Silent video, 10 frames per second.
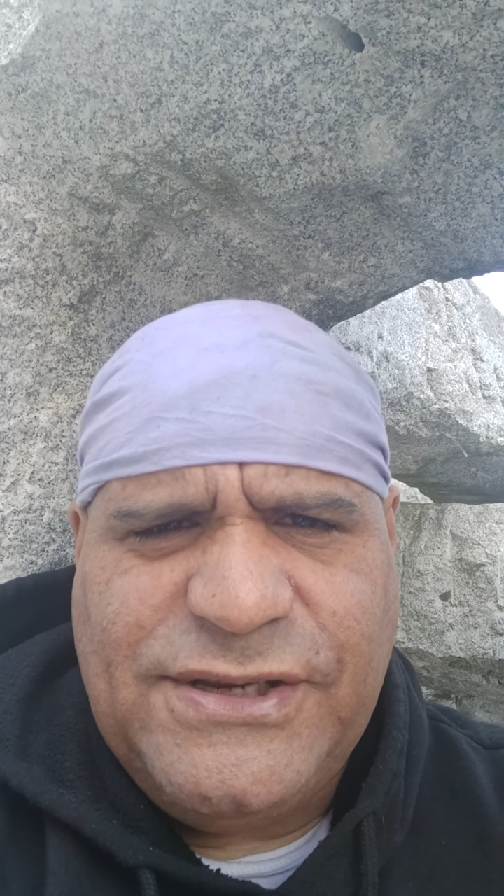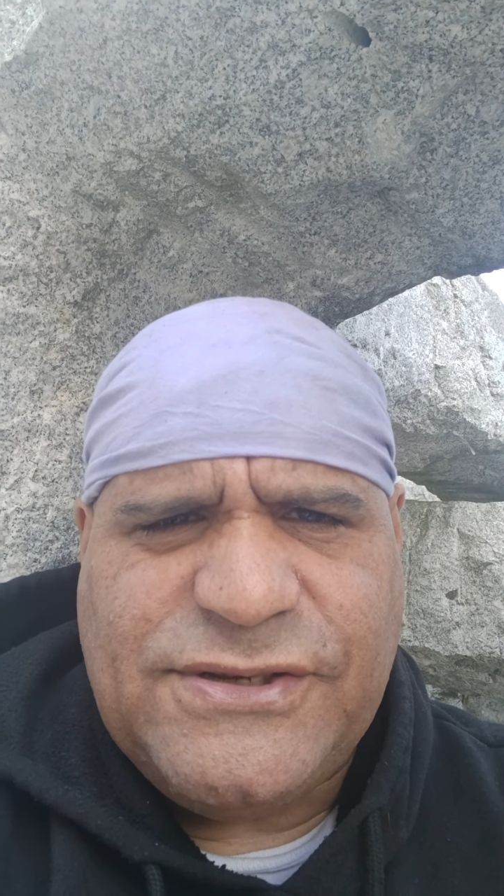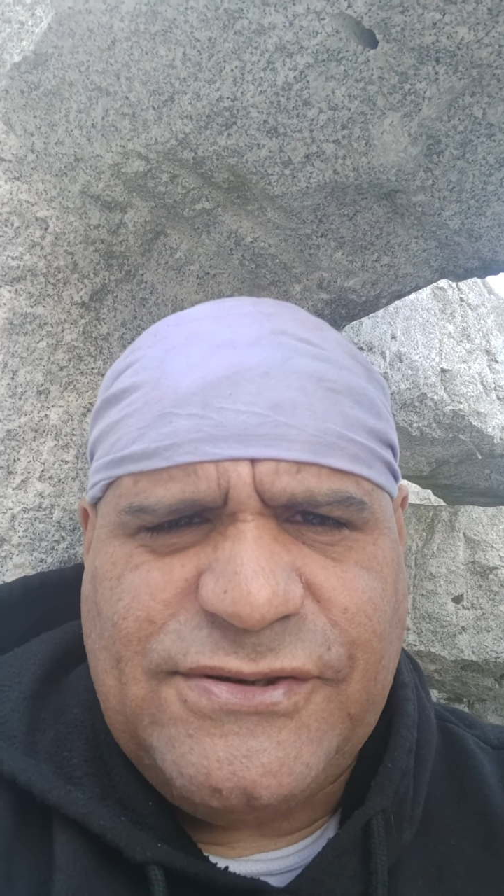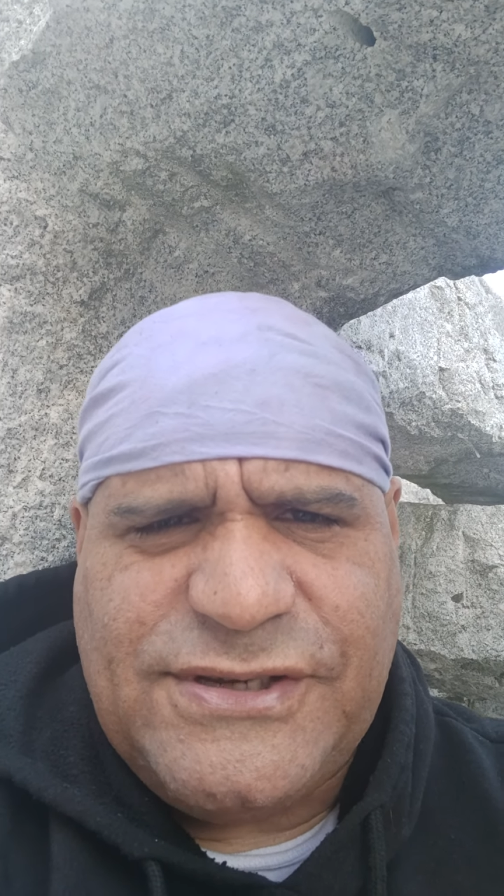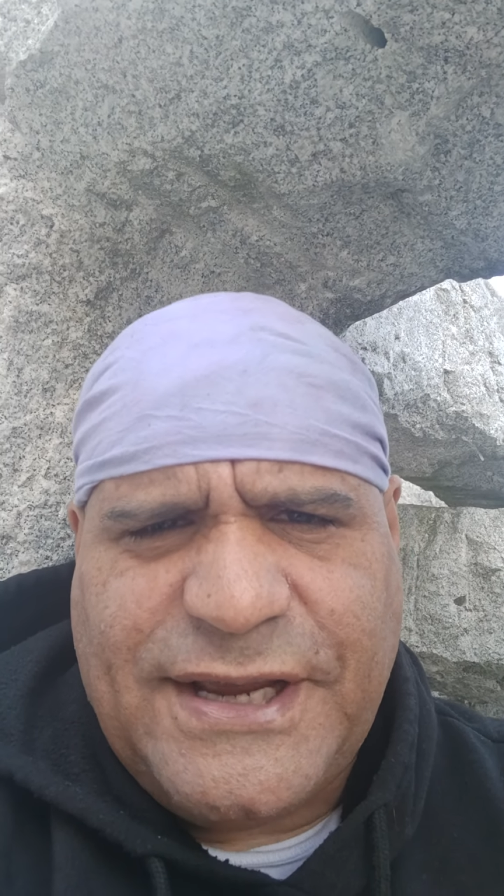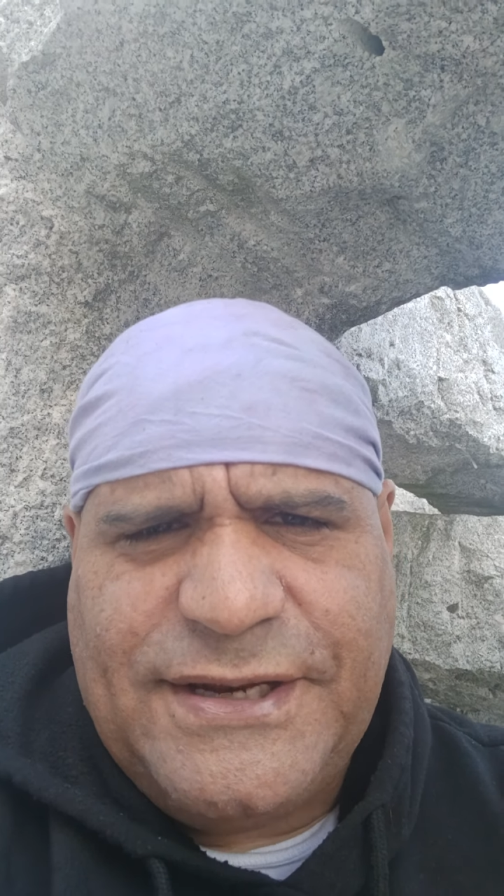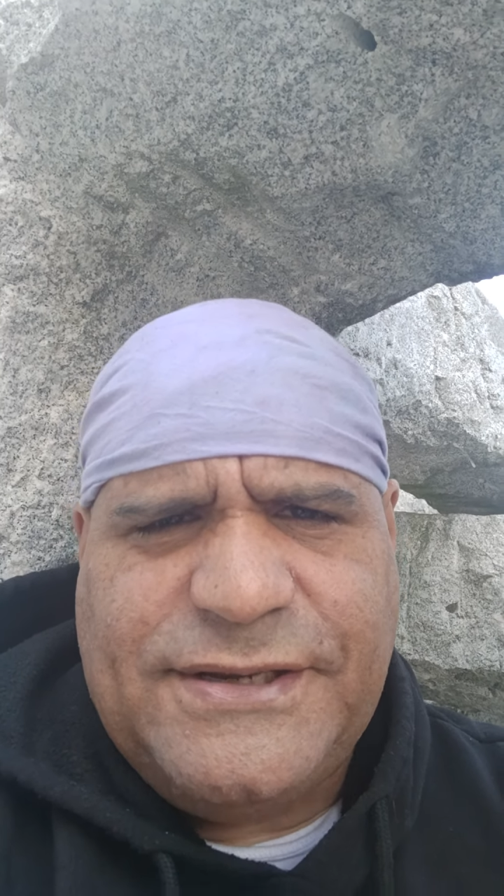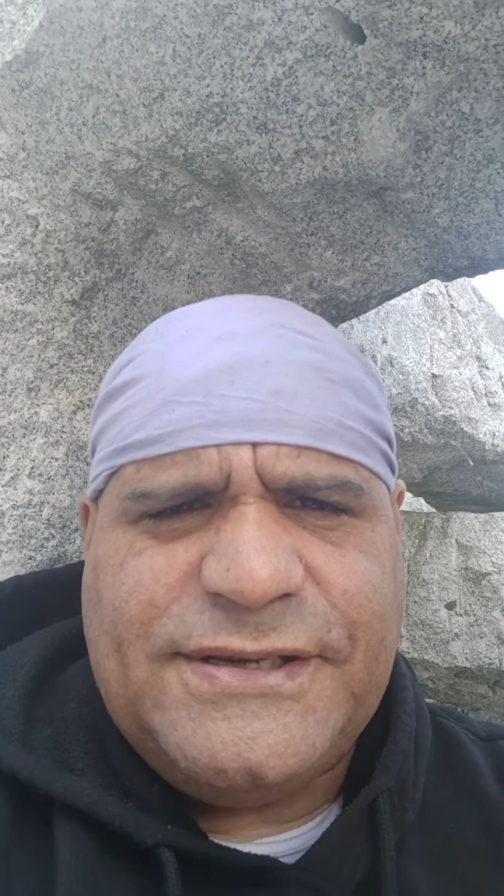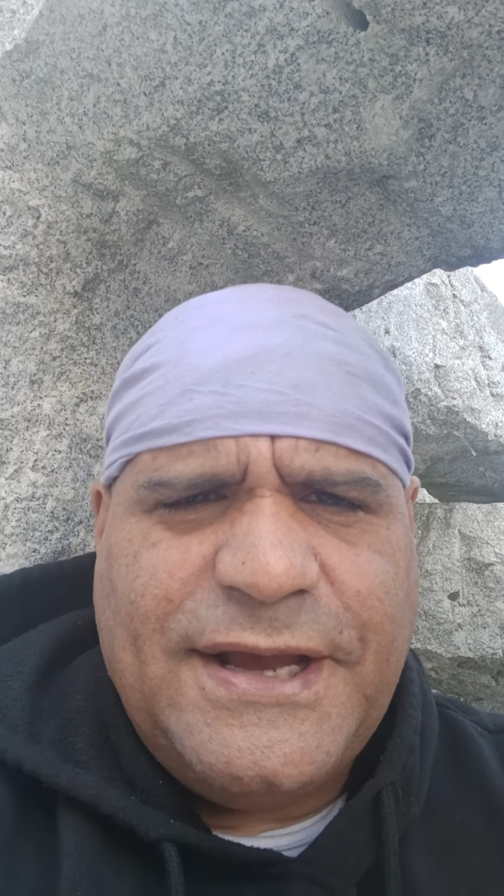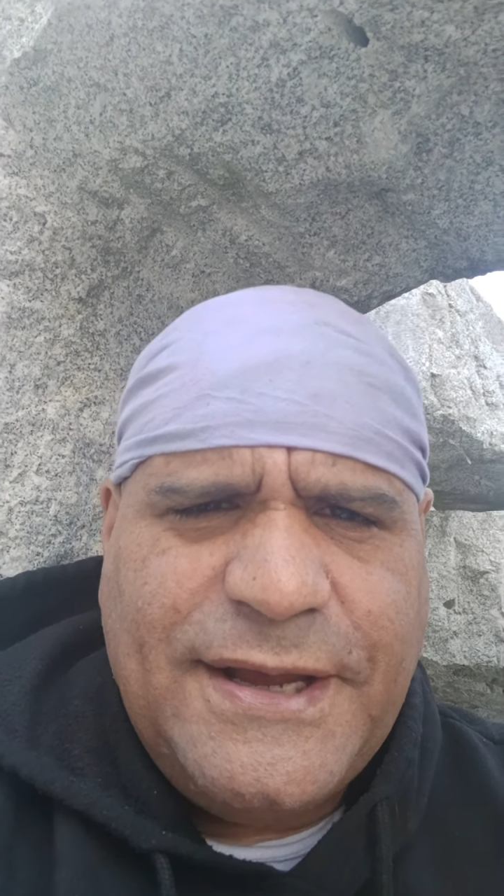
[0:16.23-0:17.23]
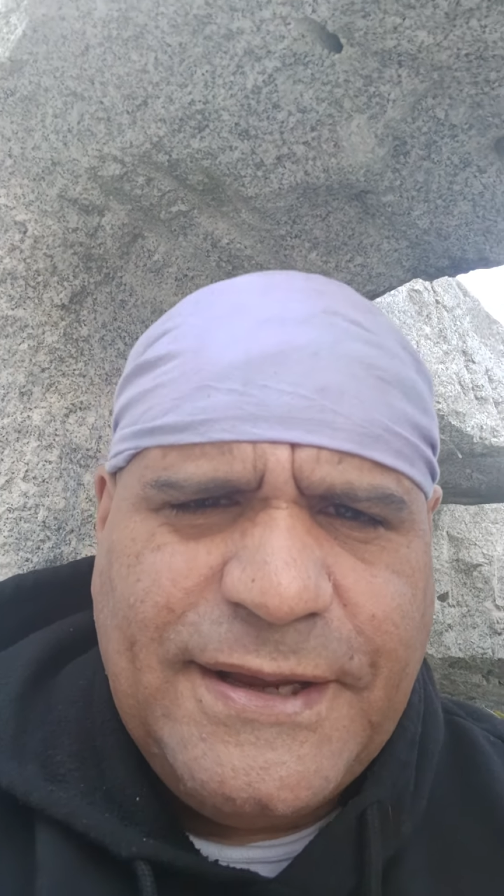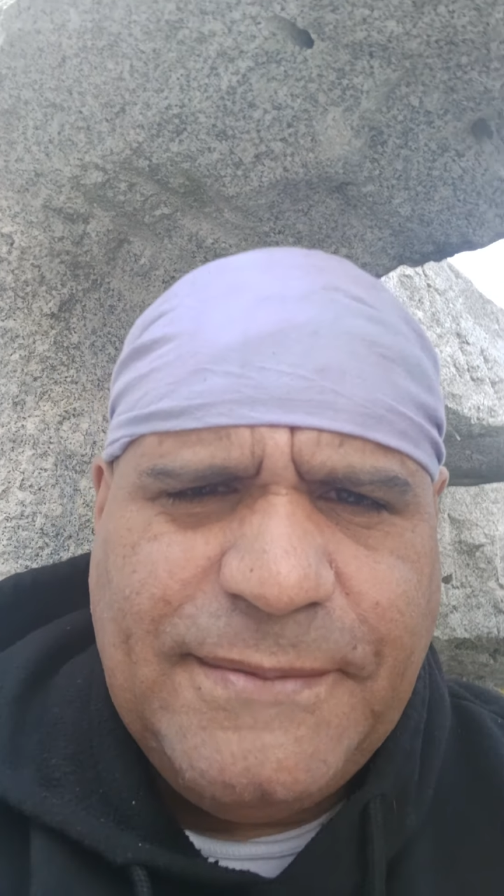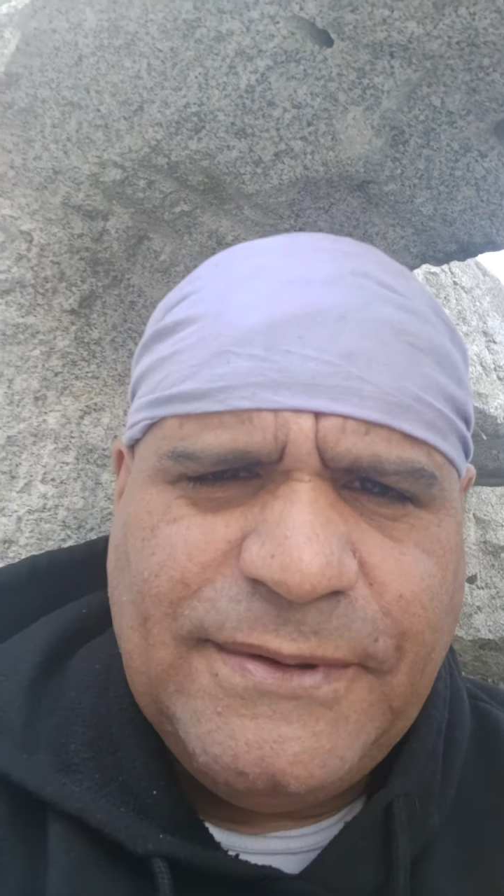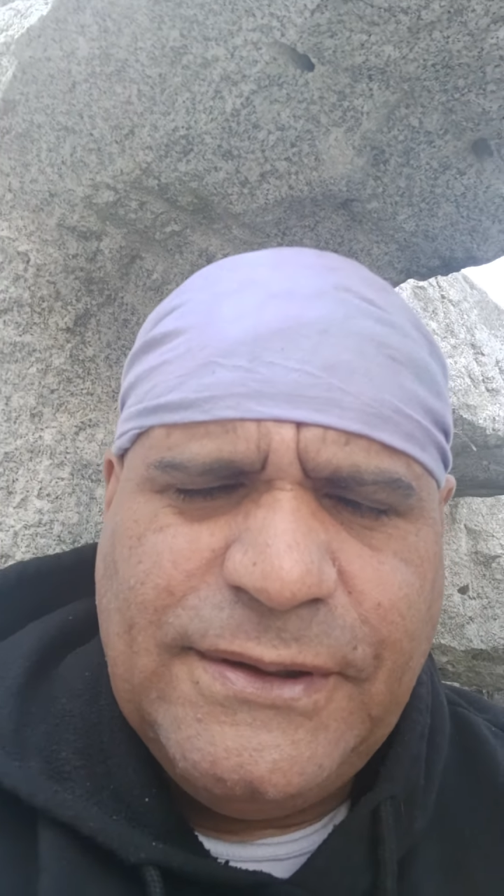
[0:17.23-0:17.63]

Eastern Standard Time.